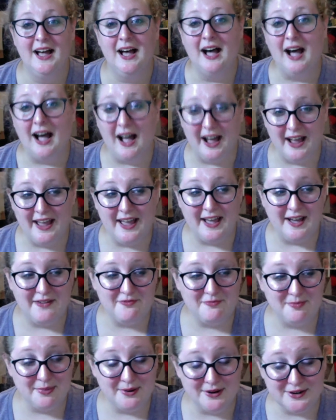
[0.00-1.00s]
I
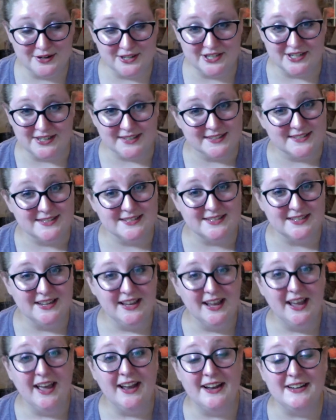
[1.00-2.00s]
have purchased
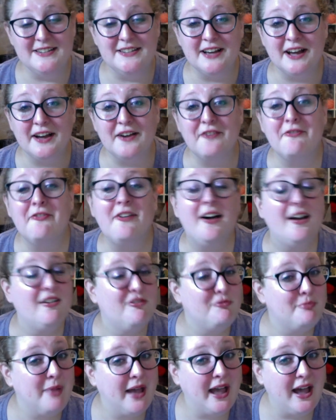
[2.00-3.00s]
an entire
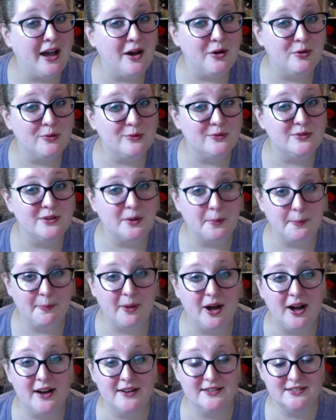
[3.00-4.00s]
5 pound
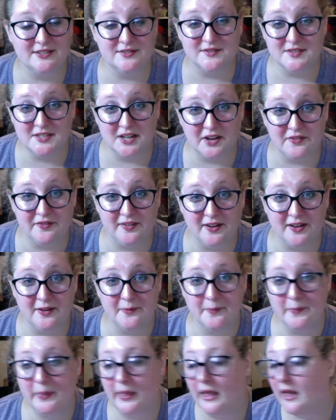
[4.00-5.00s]
box of stuffing
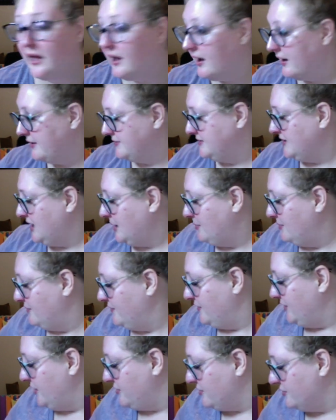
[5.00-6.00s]
on top of
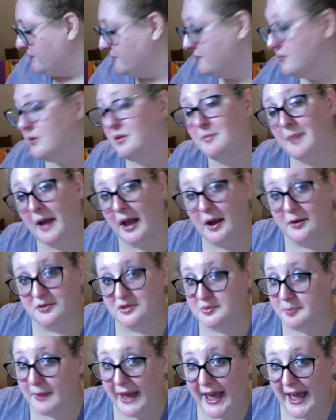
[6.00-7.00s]
another 4 pound
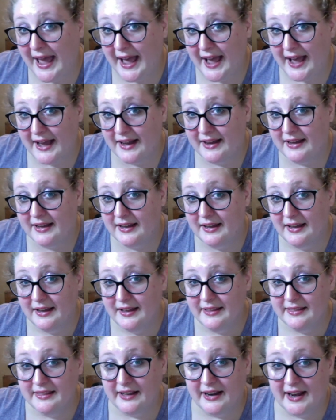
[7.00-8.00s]
bag
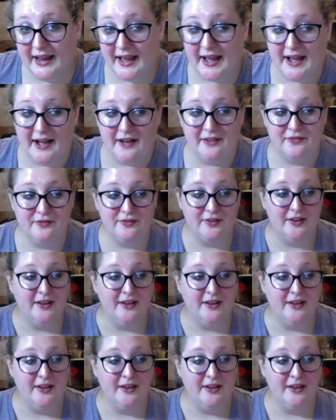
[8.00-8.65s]
that I have.